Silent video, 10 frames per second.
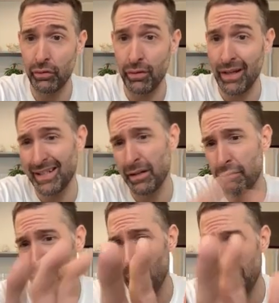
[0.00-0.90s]
that's how
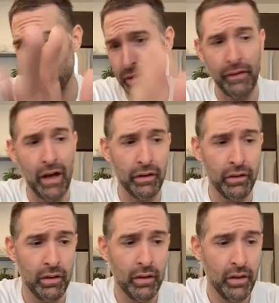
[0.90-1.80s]
websites are
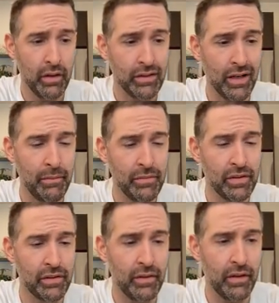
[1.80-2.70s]
valued,
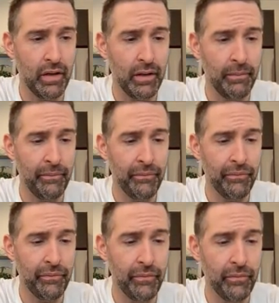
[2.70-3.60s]
times
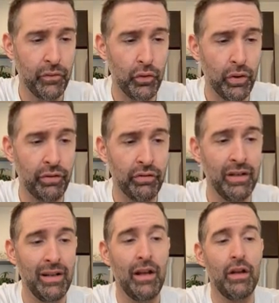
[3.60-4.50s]
33.